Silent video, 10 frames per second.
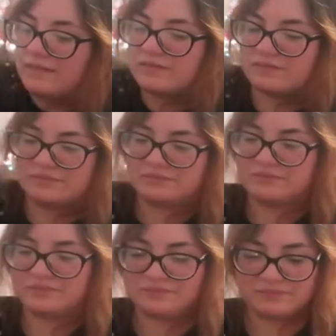
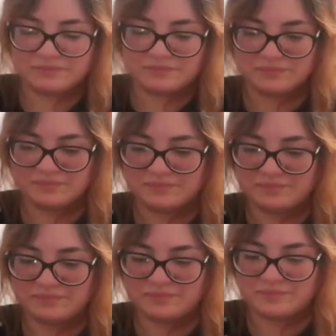
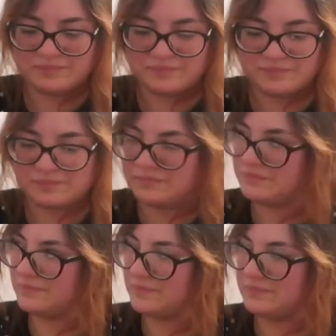
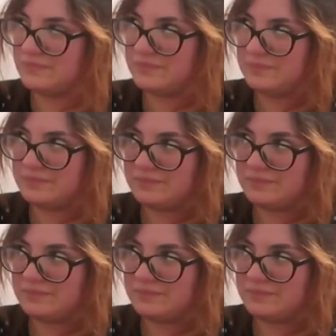No words are spoken by the person on screen.